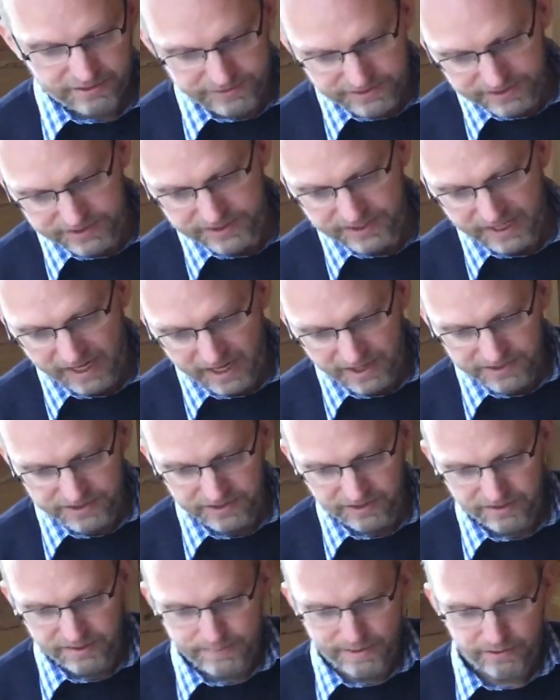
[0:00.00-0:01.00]
was this
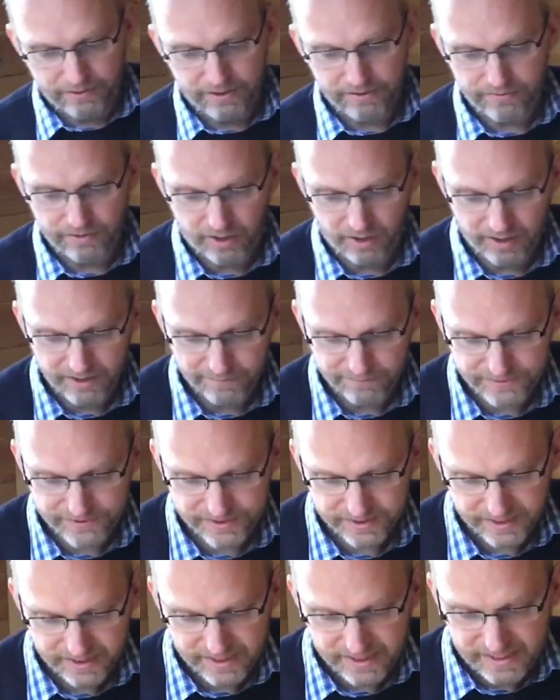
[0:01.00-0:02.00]
garden on the Mount of
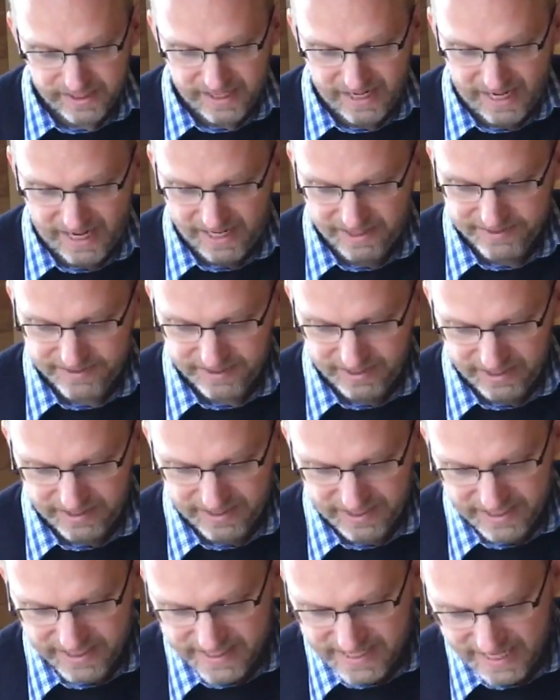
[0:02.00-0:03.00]
Olives, and
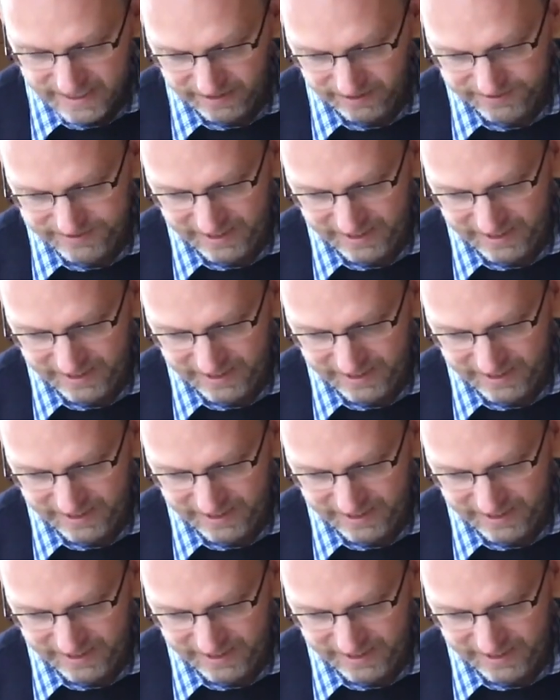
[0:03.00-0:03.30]
he knelt